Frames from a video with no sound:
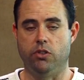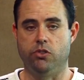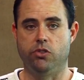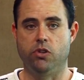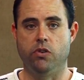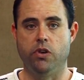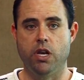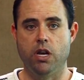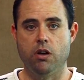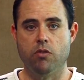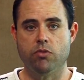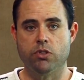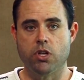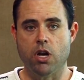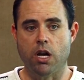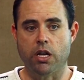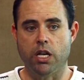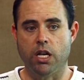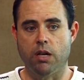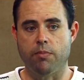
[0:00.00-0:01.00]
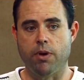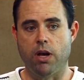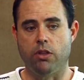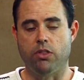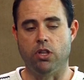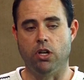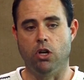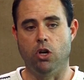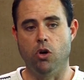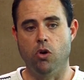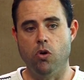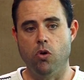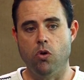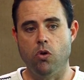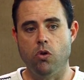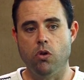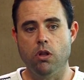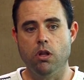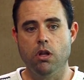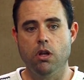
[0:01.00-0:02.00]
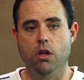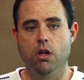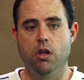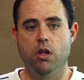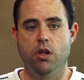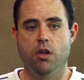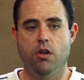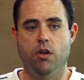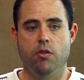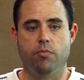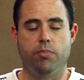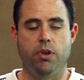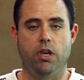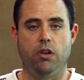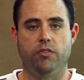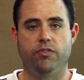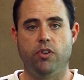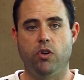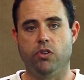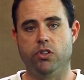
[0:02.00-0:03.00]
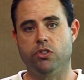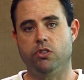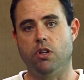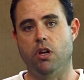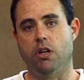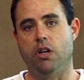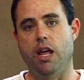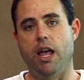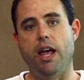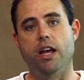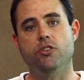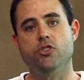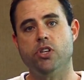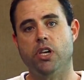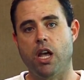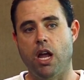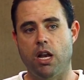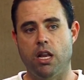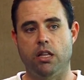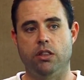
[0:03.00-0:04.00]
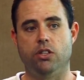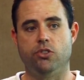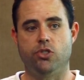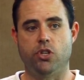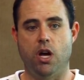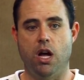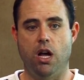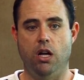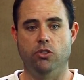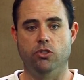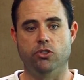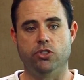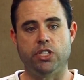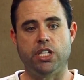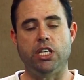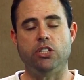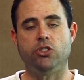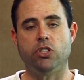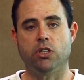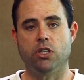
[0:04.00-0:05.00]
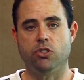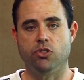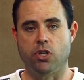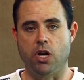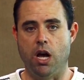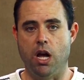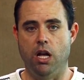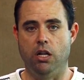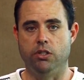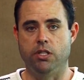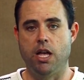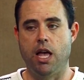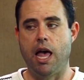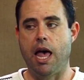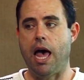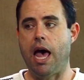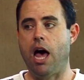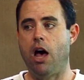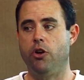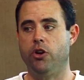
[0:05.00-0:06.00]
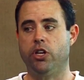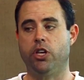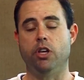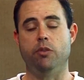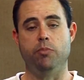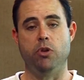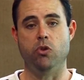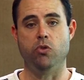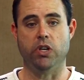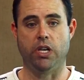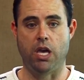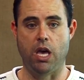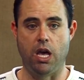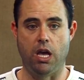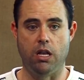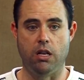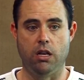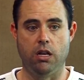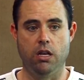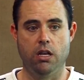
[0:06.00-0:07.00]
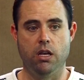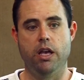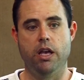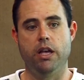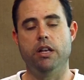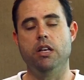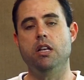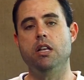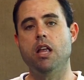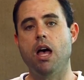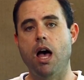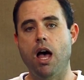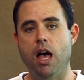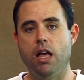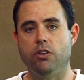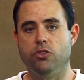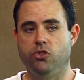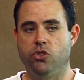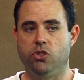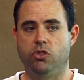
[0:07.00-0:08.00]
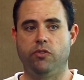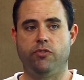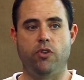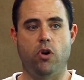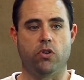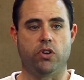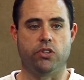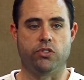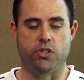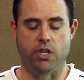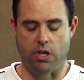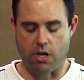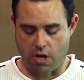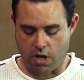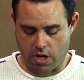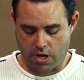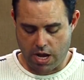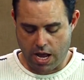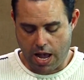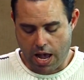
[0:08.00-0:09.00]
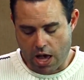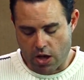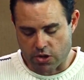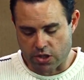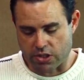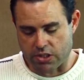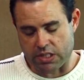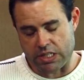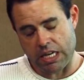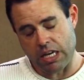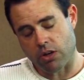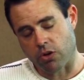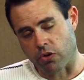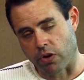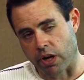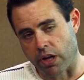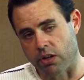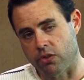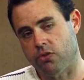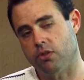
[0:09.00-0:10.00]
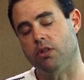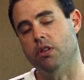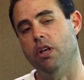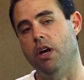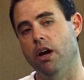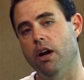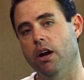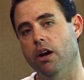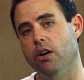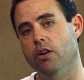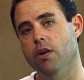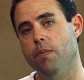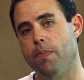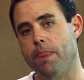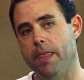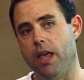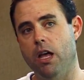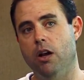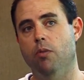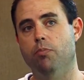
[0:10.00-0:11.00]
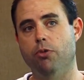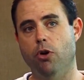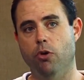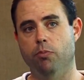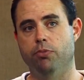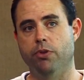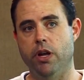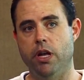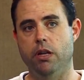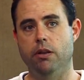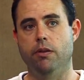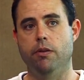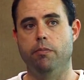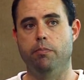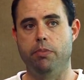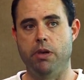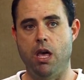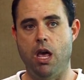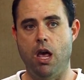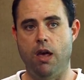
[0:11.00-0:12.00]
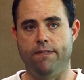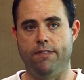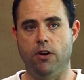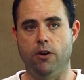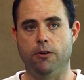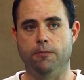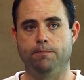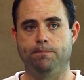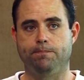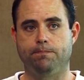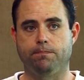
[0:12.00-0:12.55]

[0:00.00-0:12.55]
So here we're talking about the goal being focused on educating the child or teaching the child how to communicate, not just focusing on how to decrease their inappropriate behavior.